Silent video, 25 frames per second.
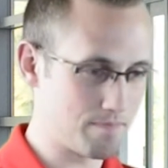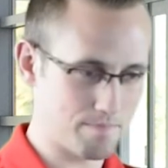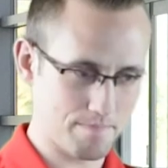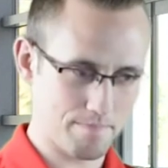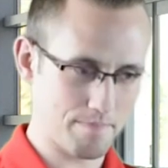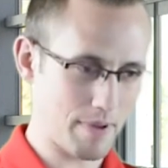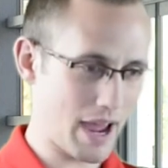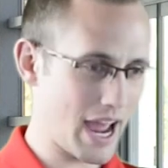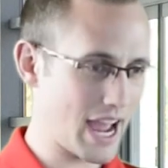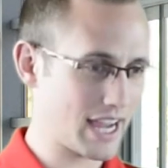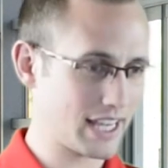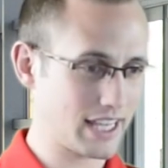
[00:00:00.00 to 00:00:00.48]

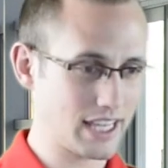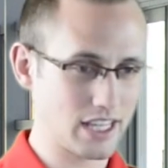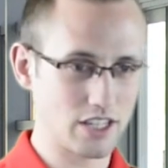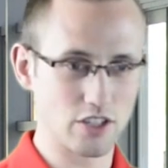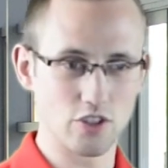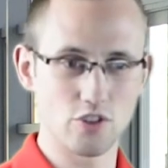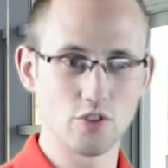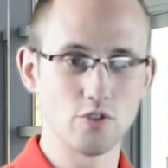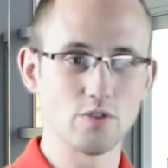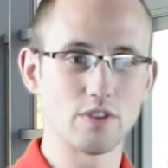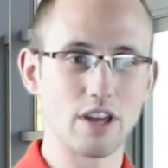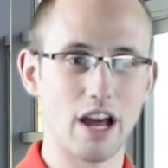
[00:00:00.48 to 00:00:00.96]
back in
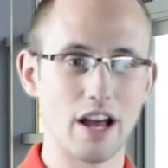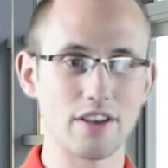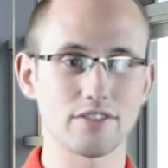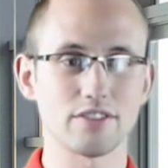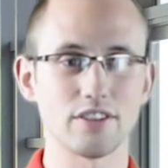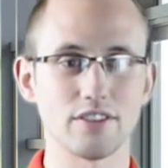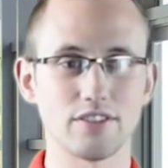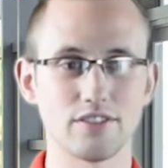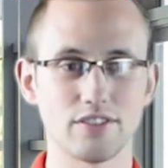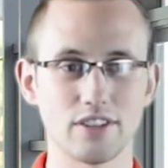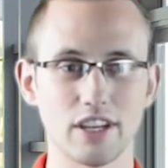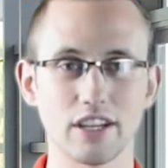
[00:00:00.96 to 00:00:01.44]

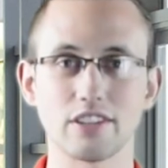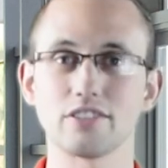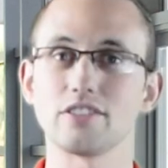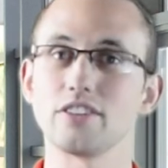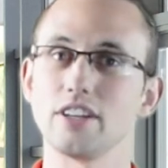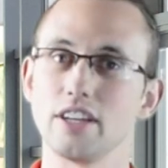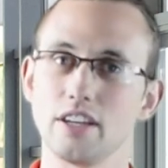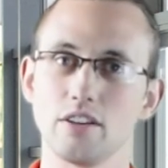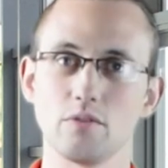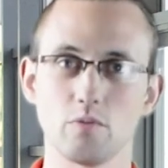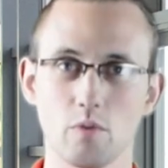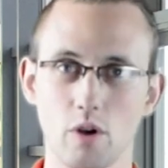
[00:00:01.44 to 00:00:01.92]

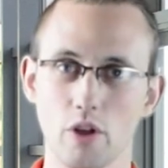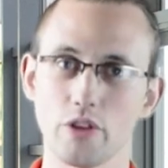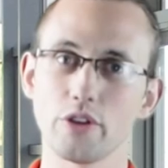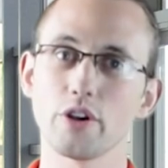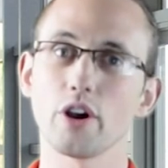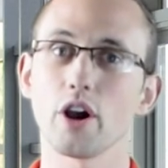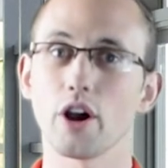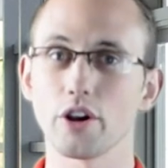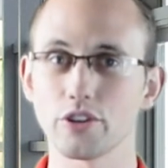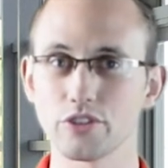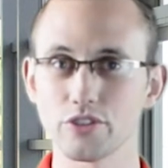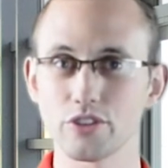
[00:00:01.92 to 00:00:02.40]
2016, while
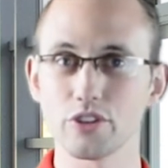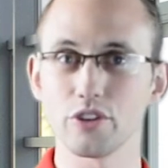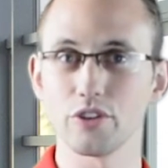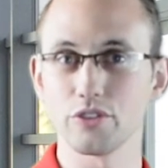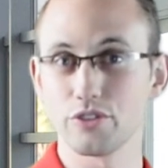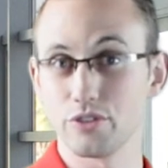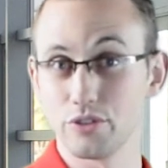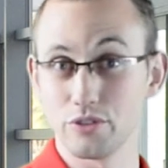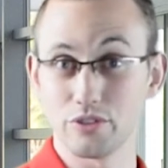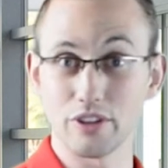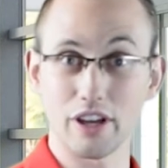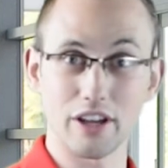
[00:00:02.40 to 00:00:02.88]
there are still
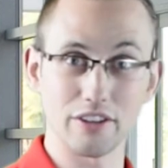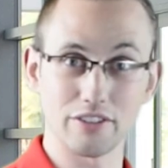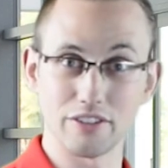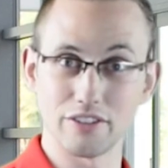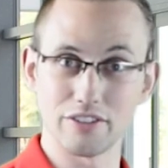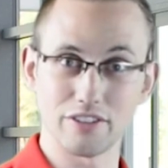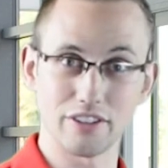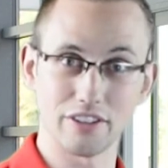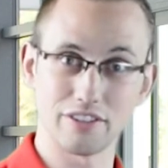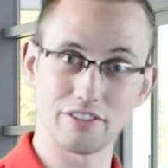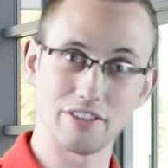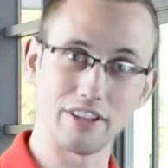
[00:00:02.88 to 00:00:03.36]

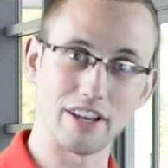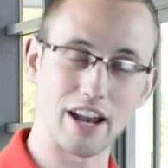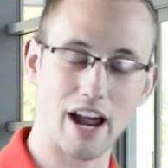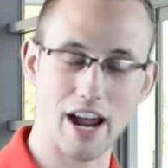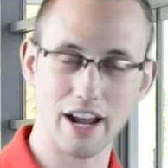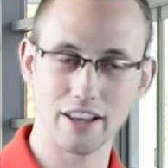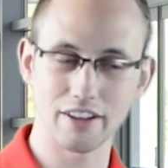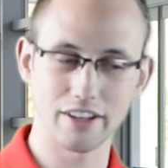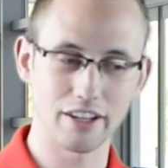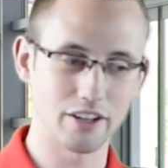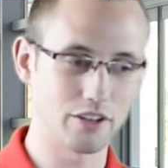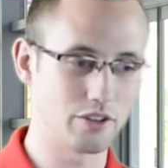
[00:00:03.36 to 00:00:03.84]
2016
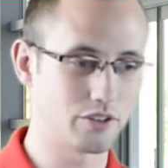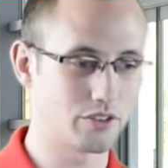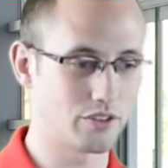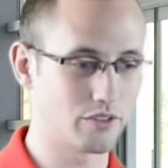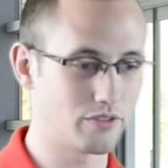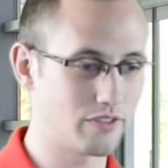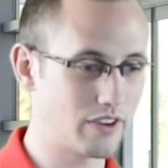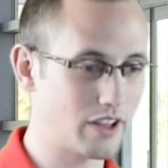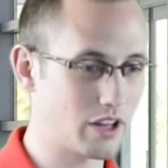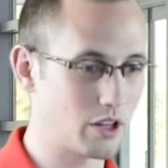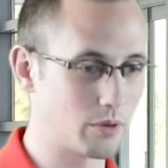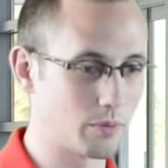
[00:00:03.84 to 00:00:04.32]
Highlanders
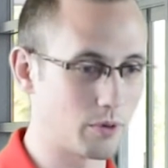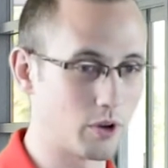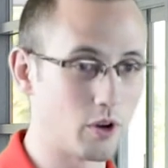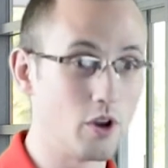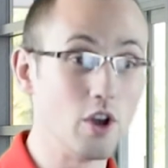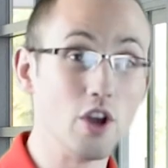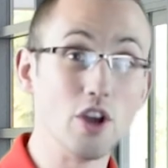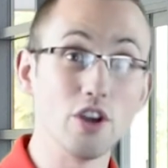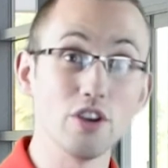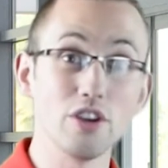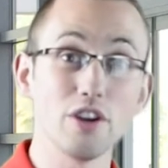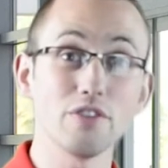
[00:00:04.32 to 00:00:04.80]
available,
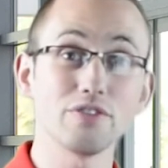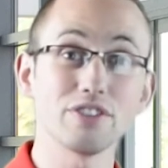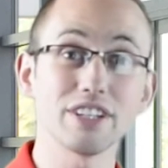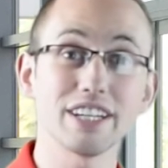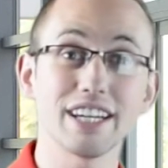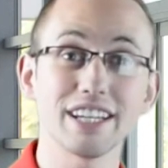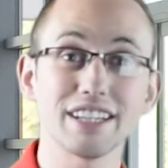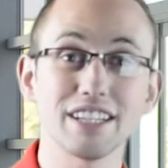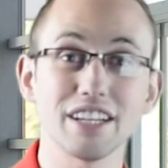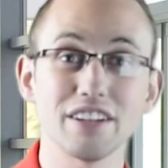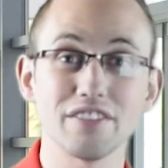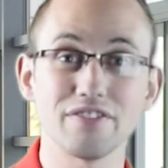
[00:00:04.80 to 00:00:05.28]
you have to
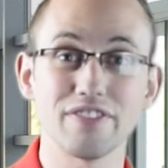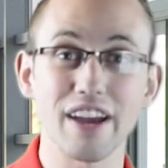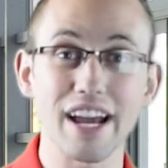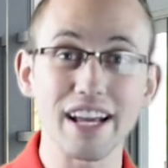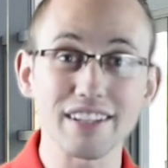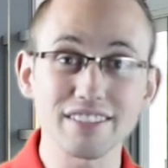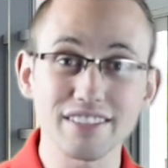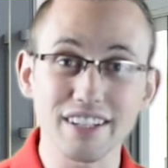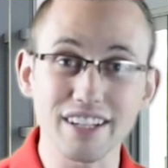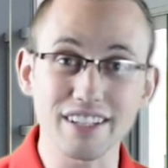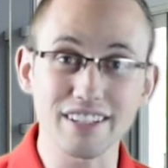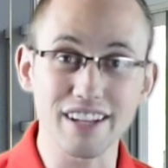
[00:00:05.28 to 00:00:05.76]
get the
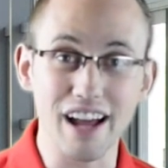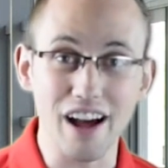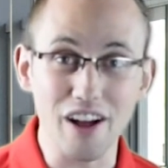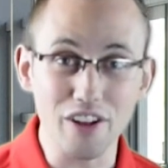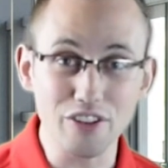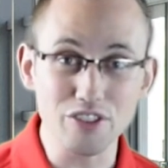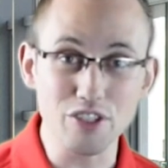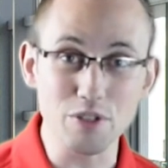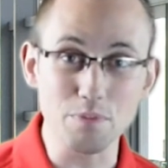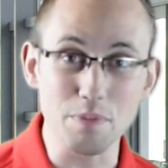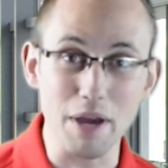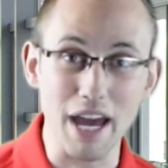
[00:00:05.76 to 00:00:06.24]
advanced
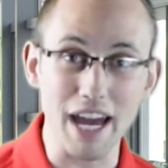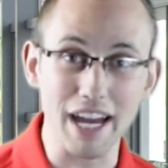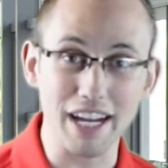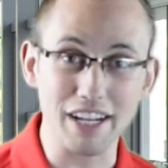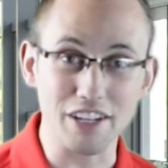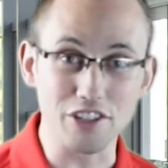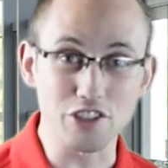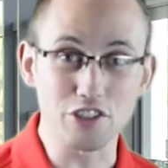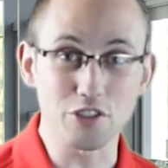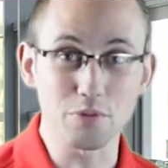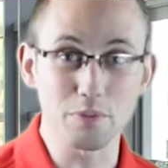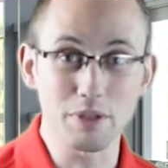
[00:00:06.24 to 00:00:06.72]
technology
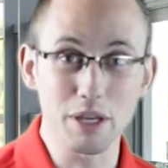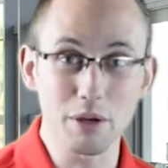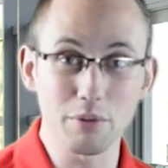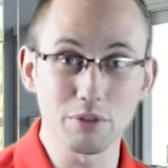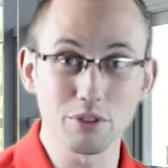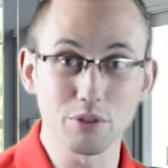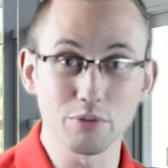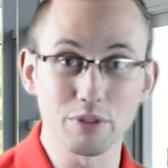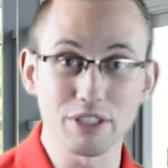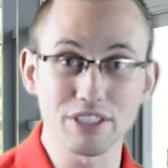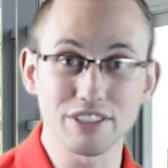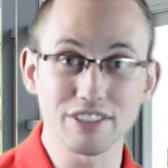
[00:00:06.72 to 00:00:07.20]
package to be able
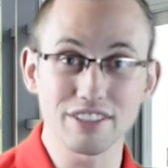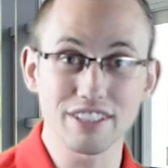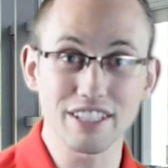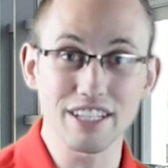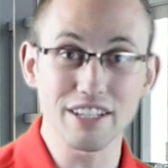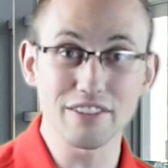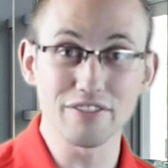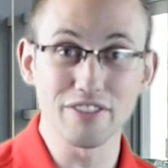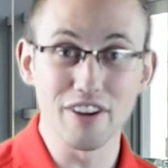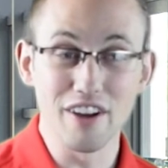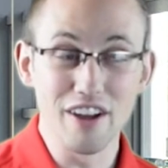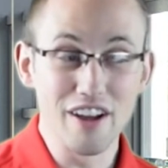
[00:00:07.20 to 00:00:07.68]
to
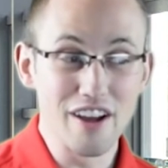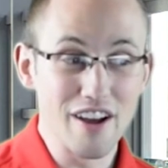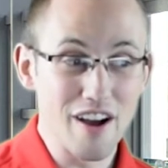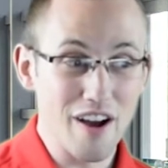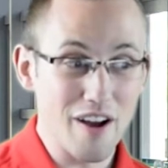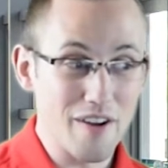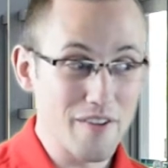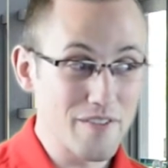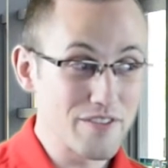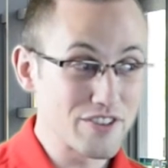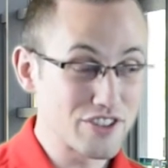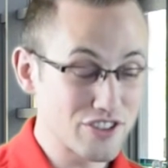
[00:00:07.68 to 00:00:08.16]
receive
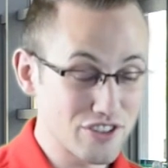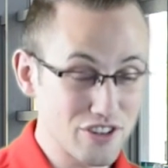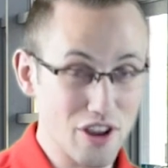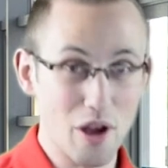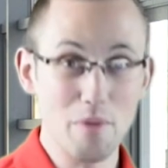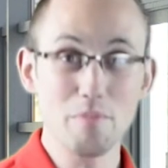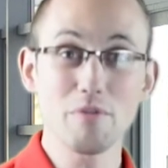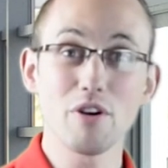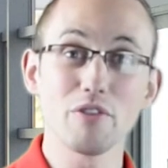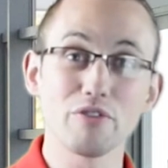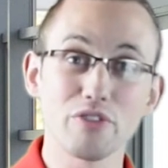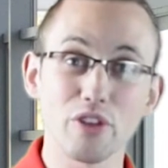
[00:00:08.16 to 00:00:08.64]

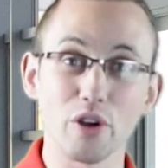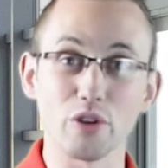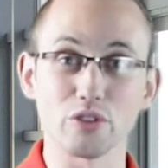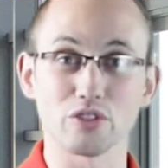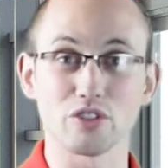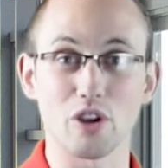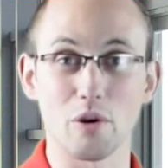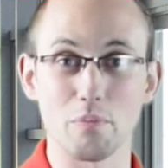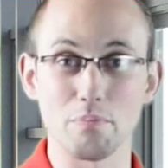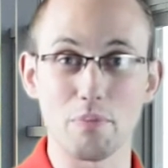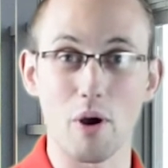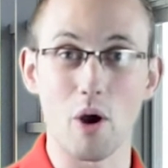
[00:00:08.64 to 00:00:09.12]
some of those
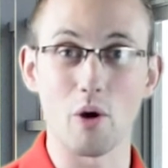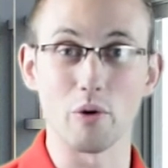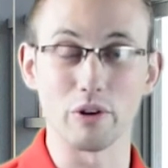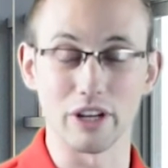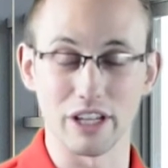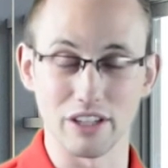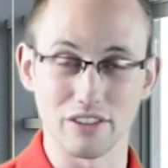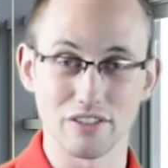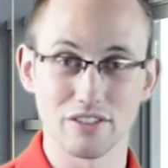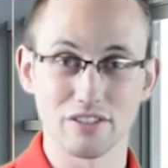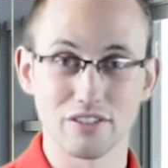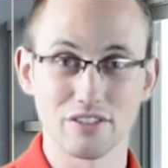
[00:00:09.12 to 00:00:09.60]

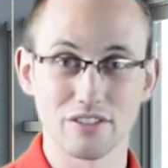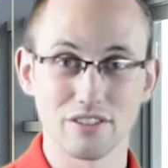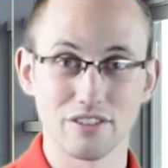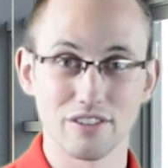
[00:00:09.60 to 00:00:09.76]
components.